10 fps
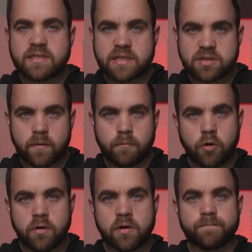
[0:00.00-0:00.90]
things are
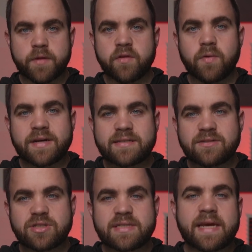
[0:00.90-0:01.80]
important. Otherwise, it's
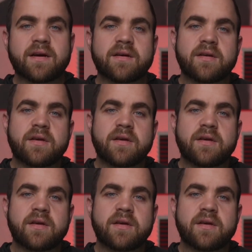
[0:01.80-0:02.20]
just data.